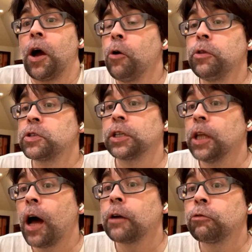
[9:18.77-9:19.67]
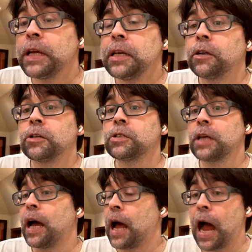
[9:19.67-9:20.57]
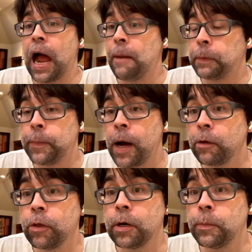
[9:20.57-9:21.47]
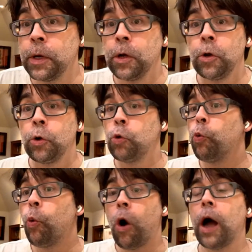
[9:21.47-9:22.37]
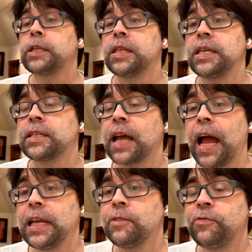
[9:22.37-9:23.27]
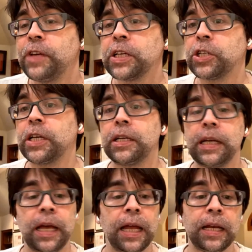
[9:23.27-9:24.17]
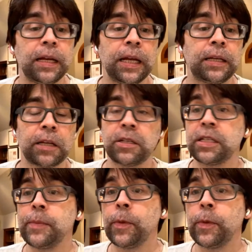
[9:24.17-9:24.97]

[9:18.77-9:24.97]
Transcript: You know, there's a lot of readers, I- I'm among them, who wants this kind of fiction, and it doesn't